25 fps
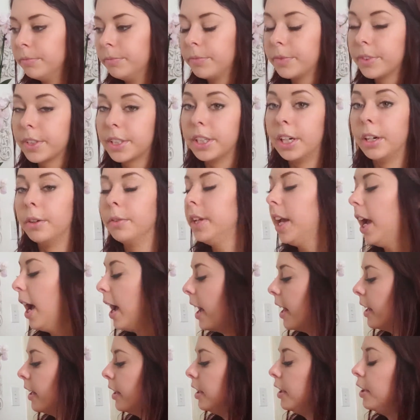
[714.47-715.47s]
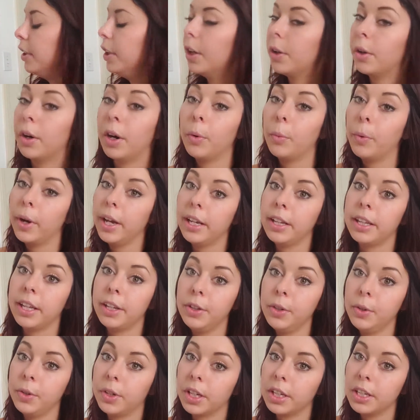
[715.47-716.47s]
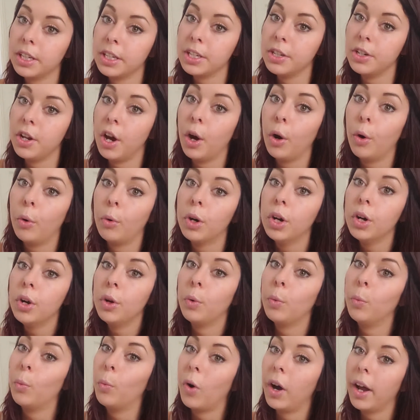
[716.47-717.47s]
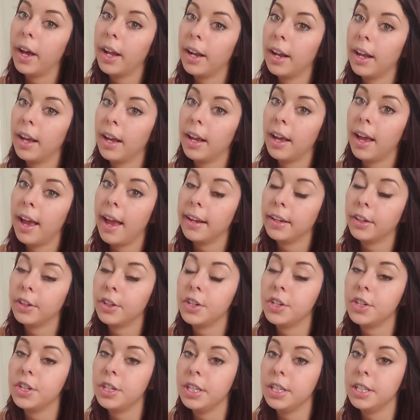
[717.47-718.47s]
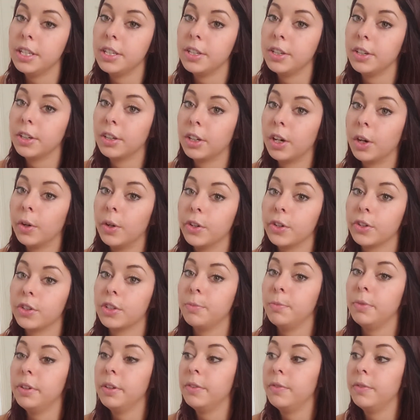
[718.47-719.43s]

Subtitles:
So yeah, and you know, a way that you can know what energies you're going to be